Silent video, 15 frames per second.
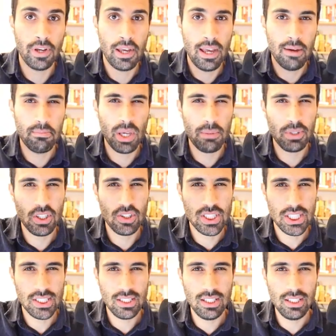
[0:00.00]
Maybe you've
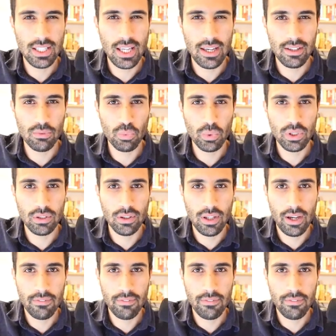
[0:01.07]
seen that in real life.